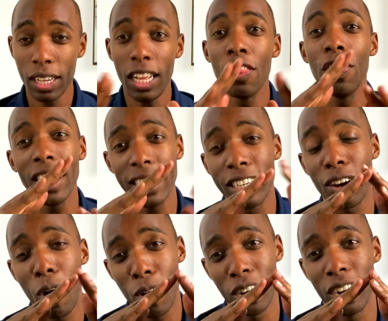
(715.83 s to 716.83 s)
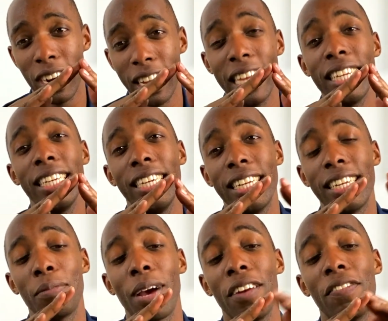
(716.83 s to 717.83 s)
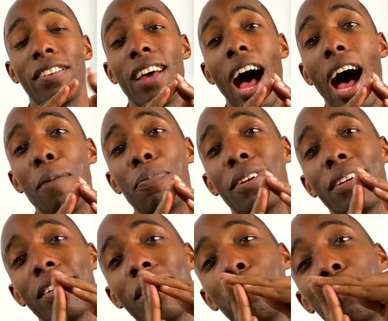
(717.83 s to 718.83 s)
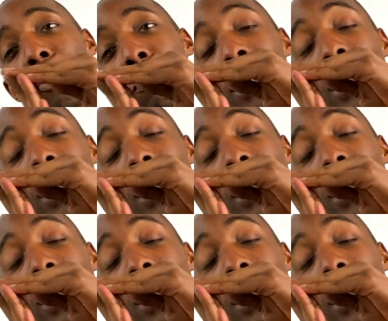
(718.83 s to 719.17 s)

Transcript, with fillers: thus it's harder, unless he did some kind of top to push me